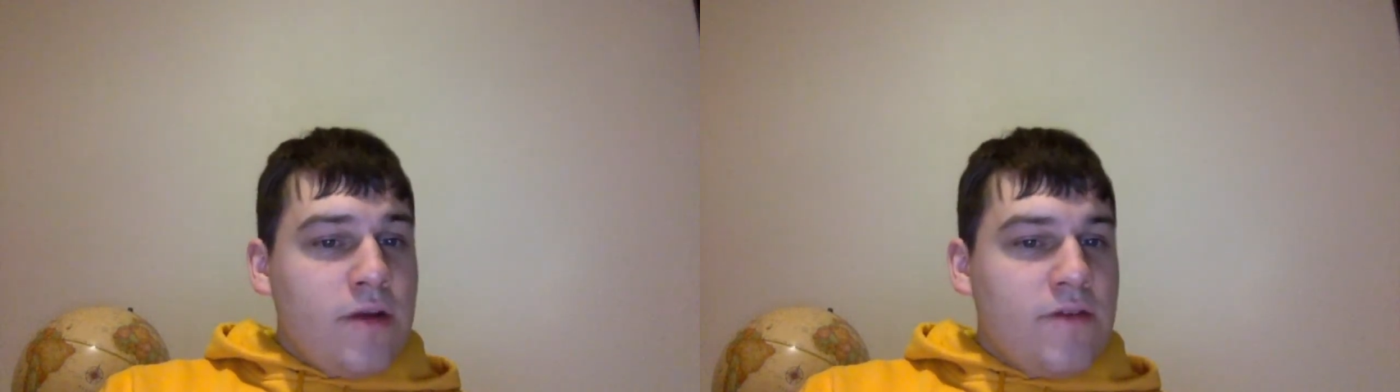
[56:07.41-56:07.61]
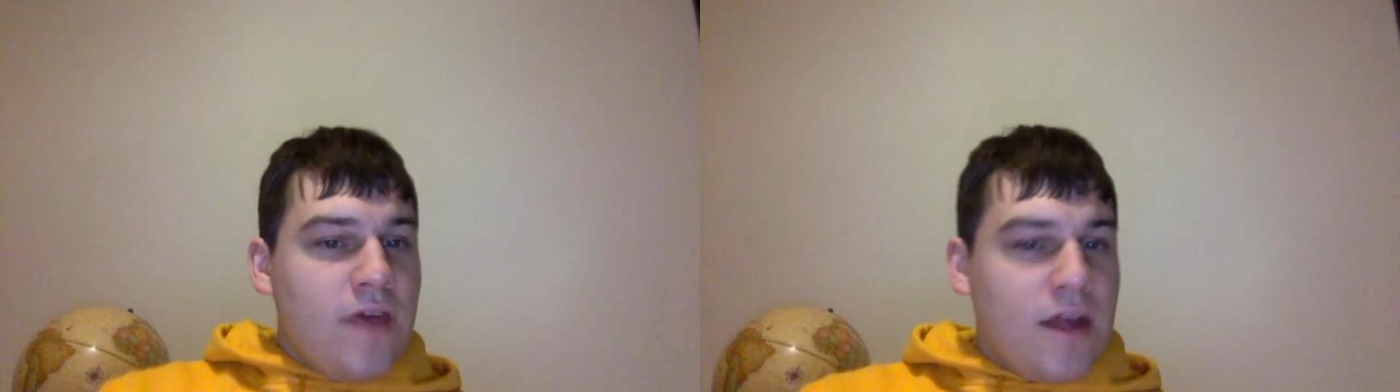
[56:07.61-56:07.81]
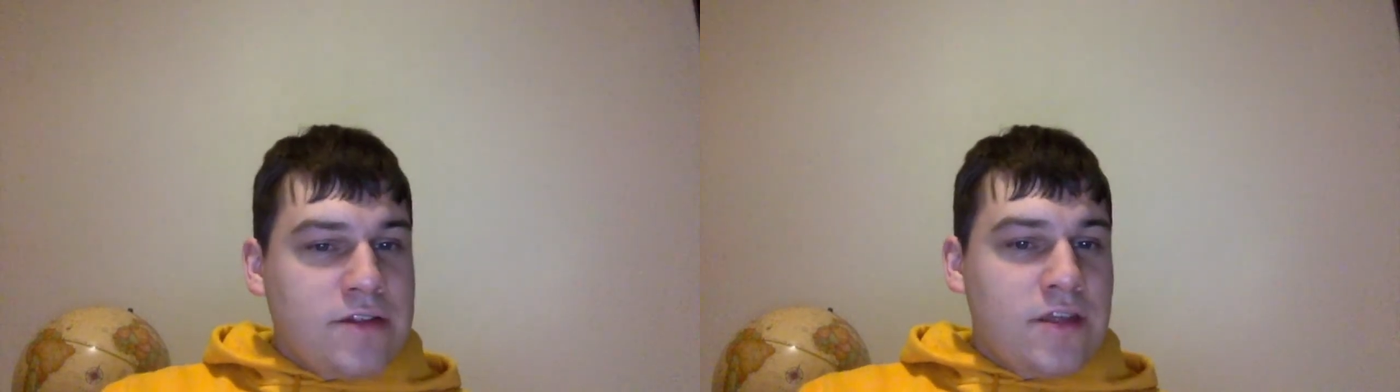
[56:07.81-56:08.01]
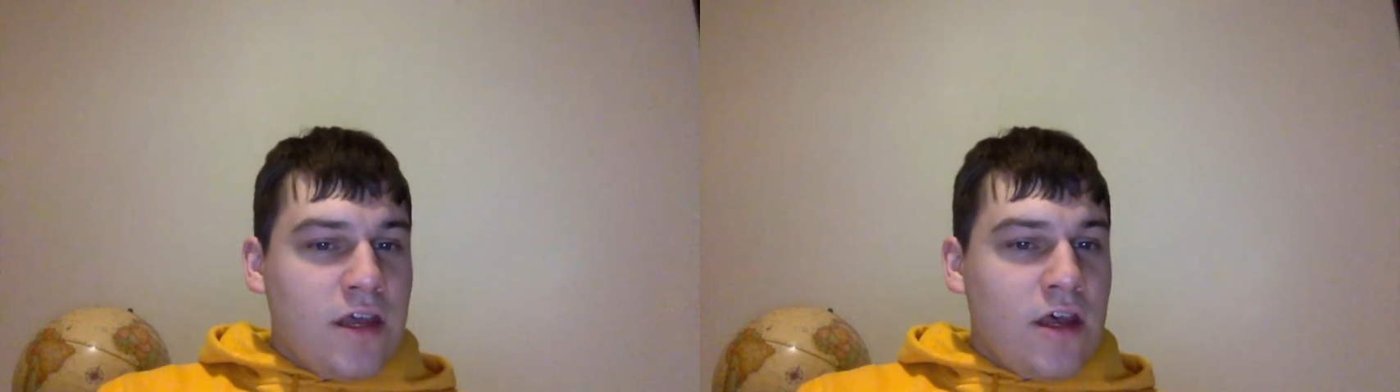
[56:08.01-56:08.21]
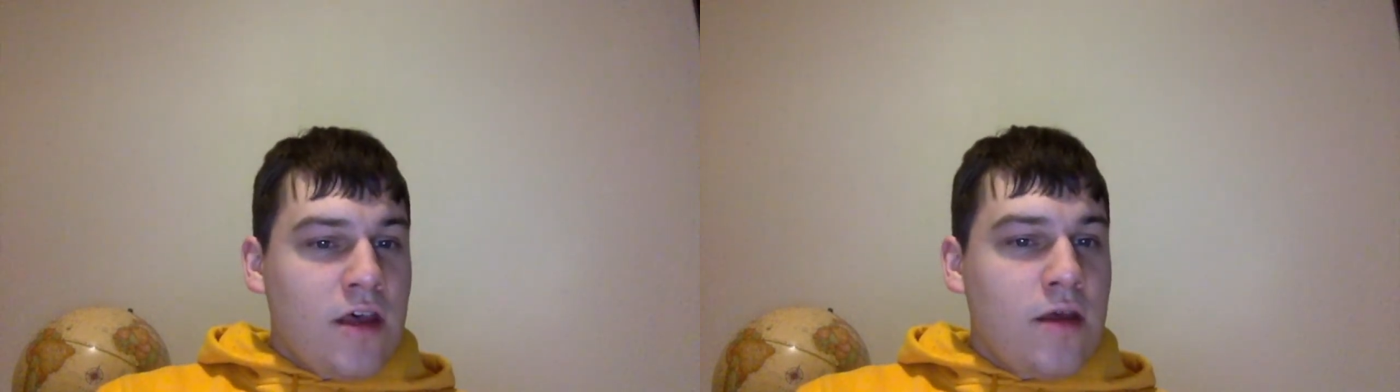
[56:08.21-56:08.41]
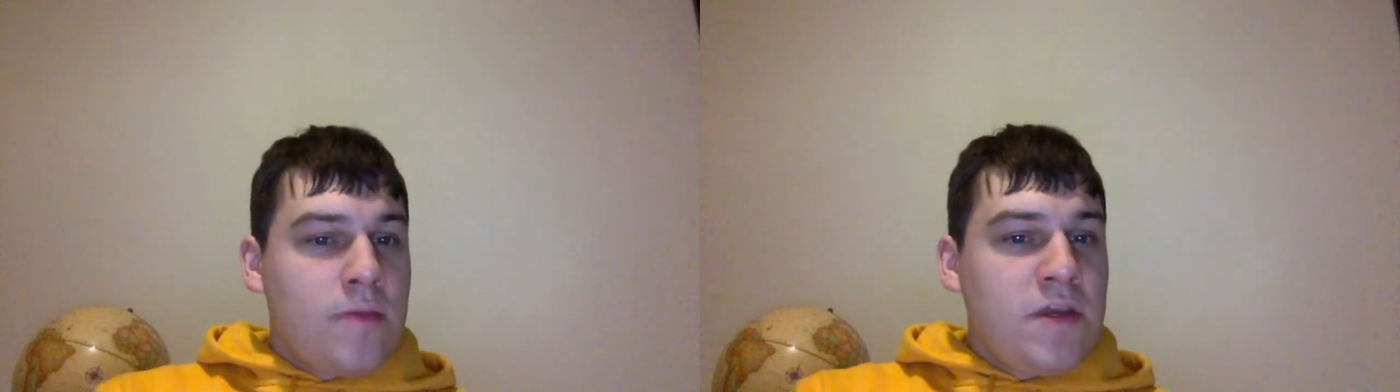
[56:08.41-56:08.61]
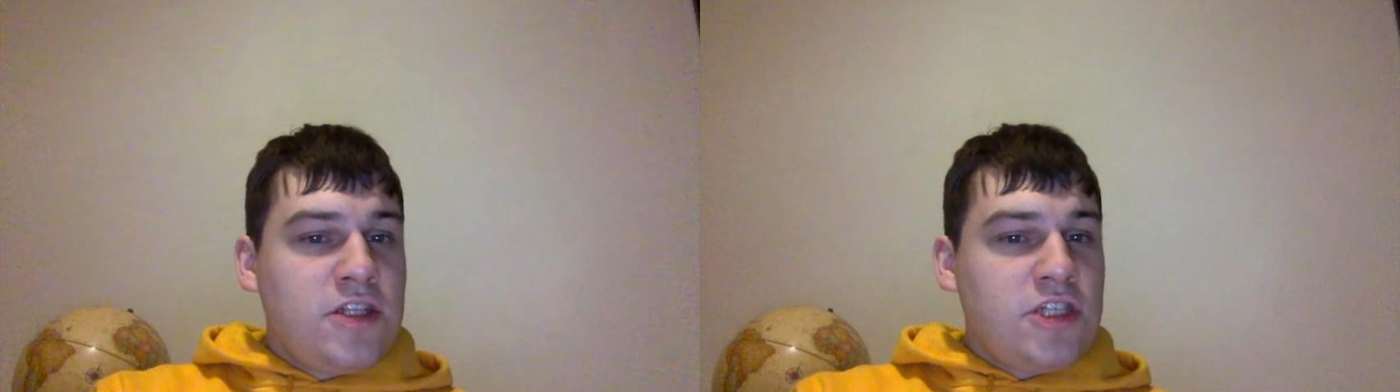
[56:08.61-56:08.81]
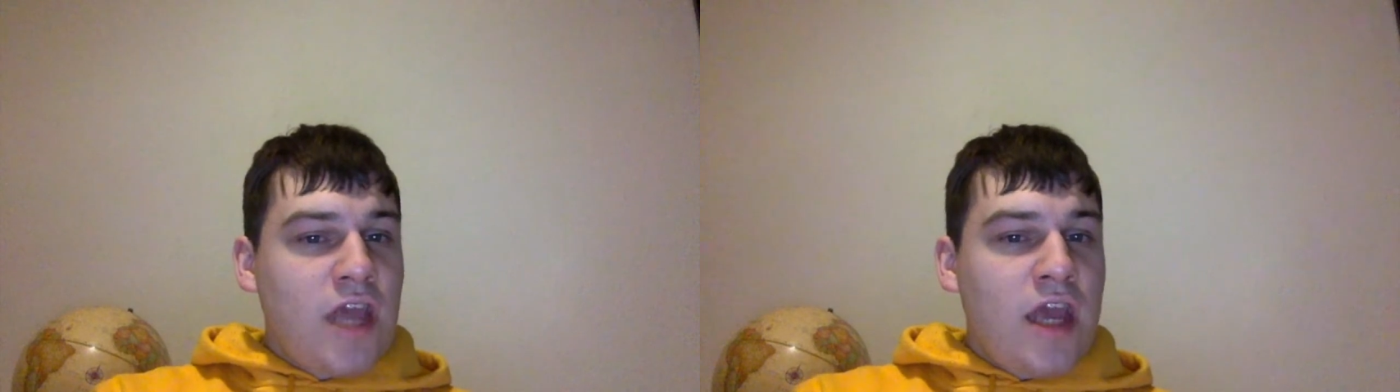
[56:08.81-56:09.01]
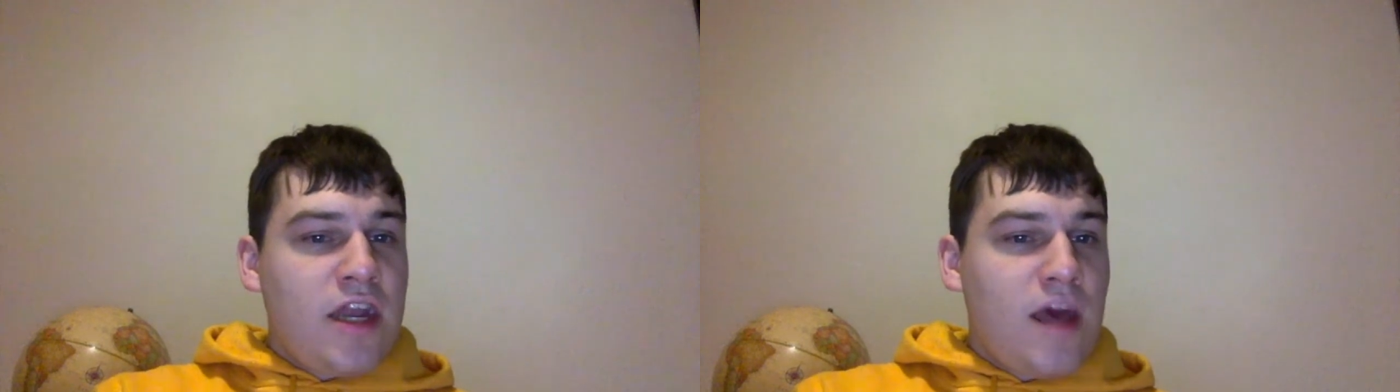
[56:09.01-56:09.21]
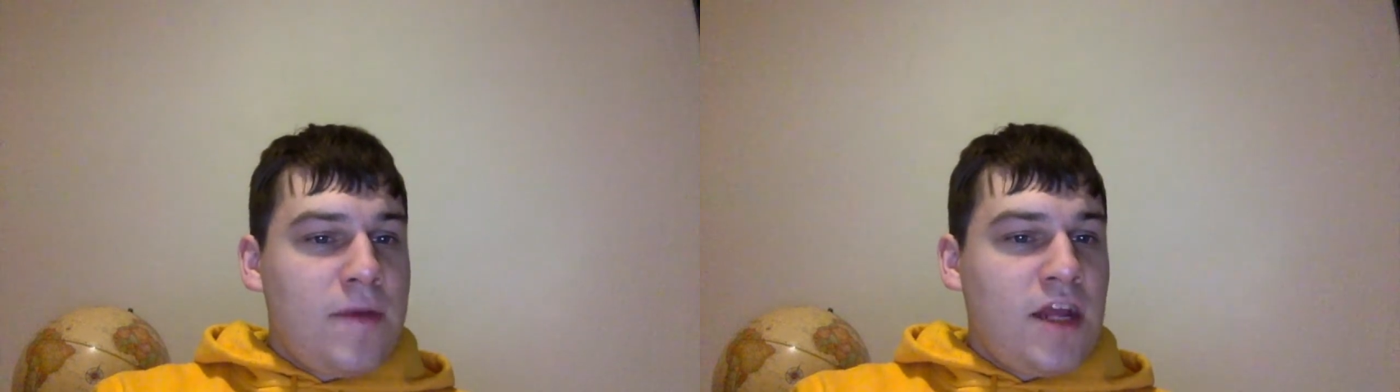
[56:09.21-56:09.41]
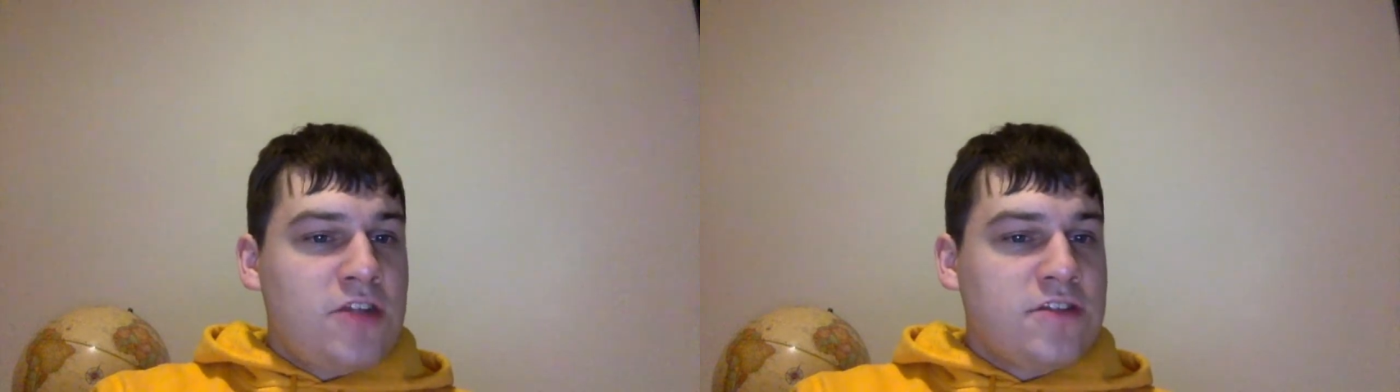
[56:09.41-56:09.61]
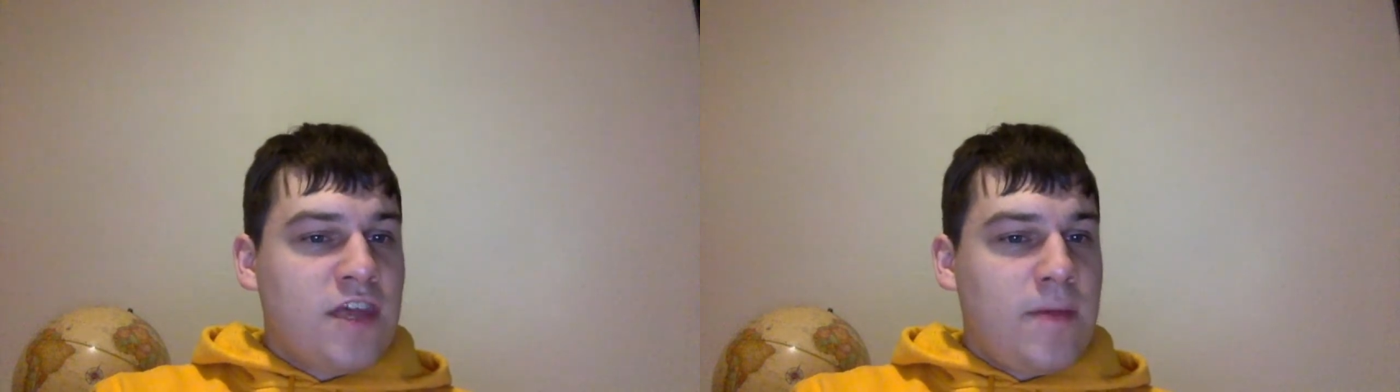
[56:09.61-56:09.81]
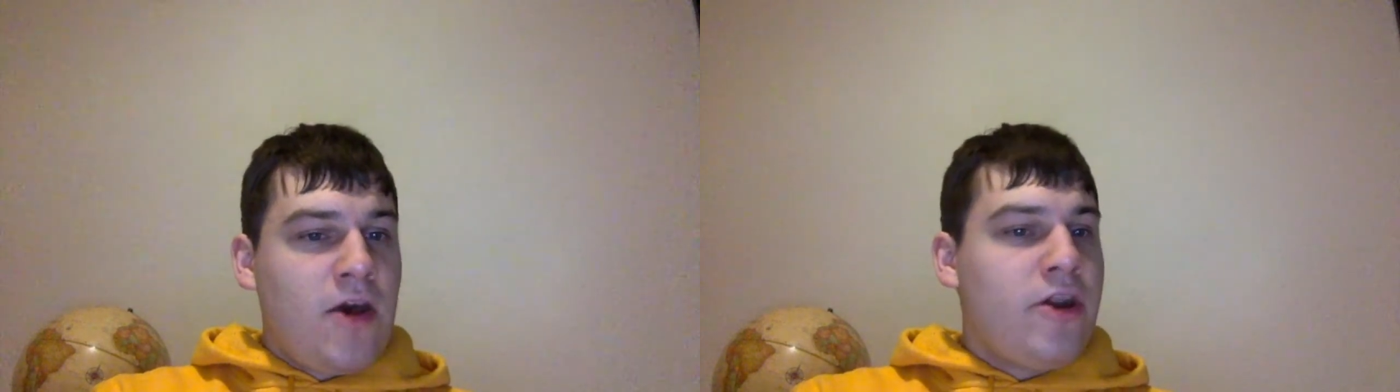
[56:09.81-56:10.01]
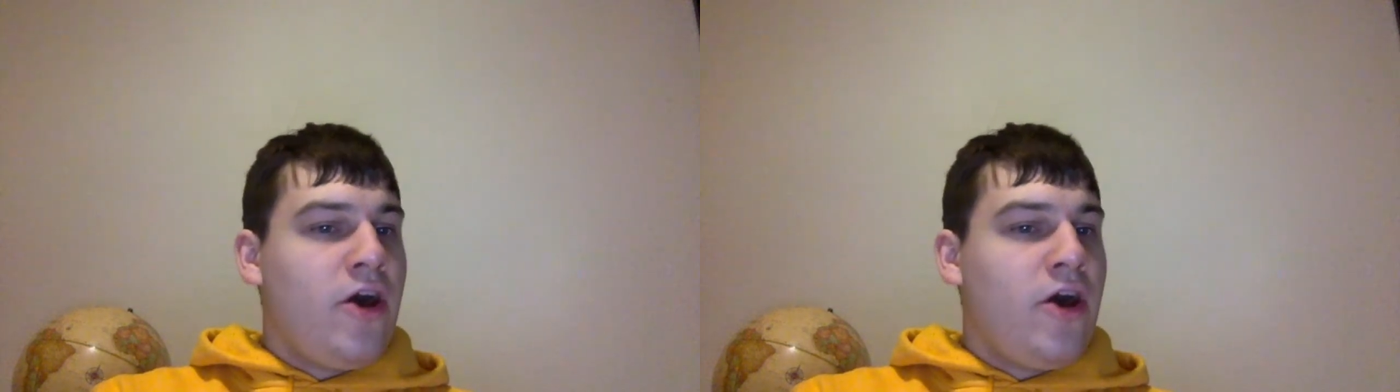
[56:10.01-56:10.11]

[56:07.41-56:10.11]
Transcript: We've got PGA nominations come out